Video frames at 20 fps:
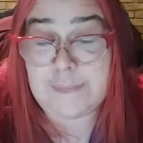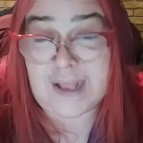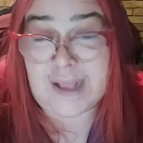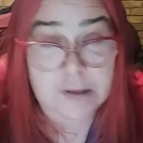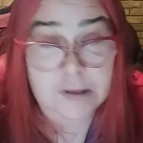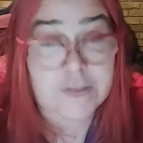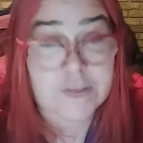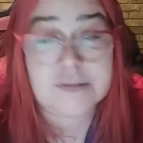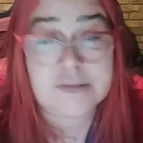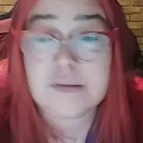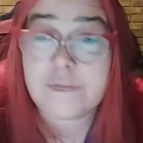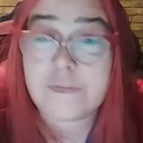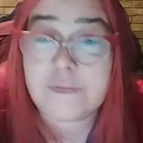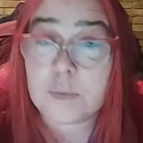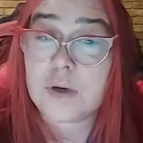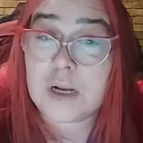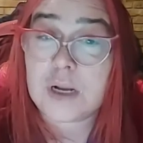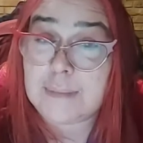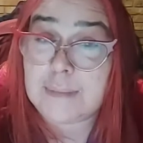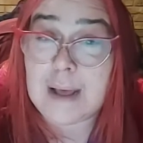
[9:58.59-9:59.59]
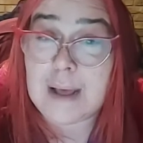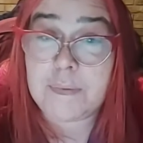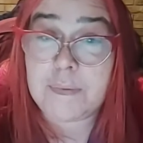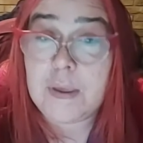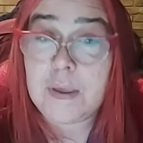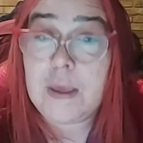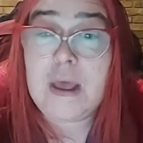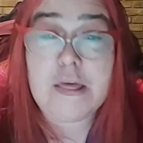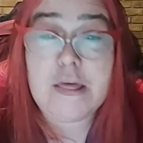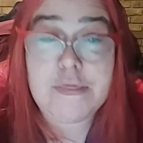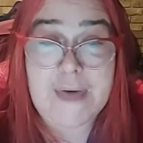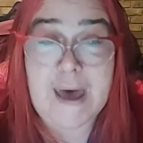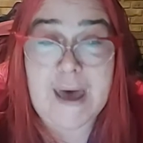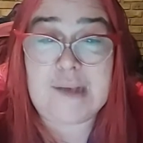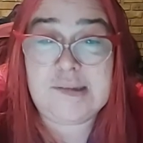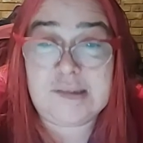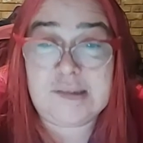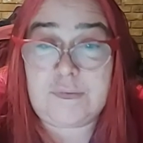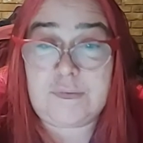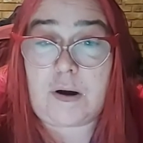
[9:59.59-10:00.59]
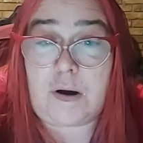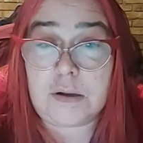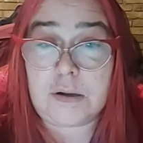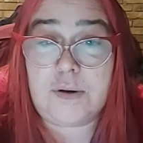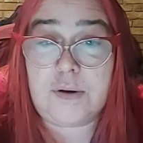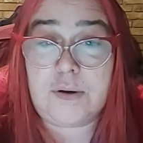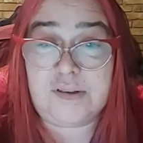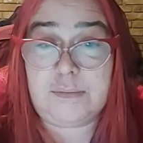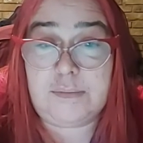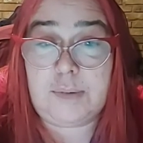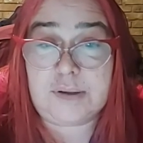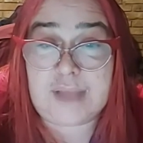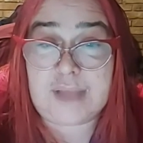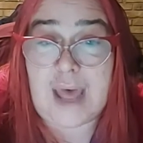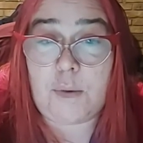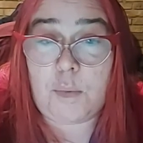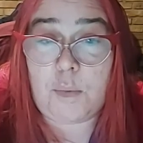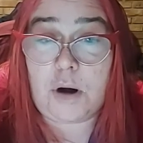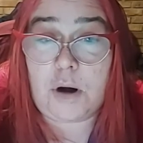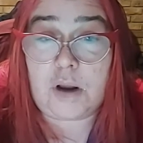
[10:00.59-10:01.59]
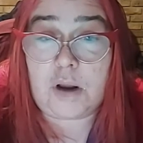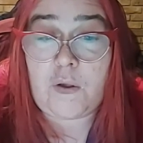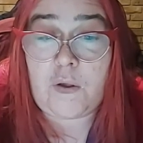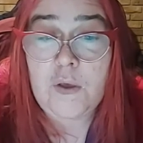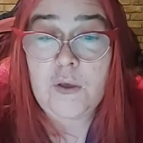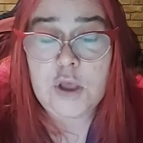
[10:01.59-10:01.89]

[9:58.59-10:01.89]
that's all the stuff that would come up, thousands of articles about that work.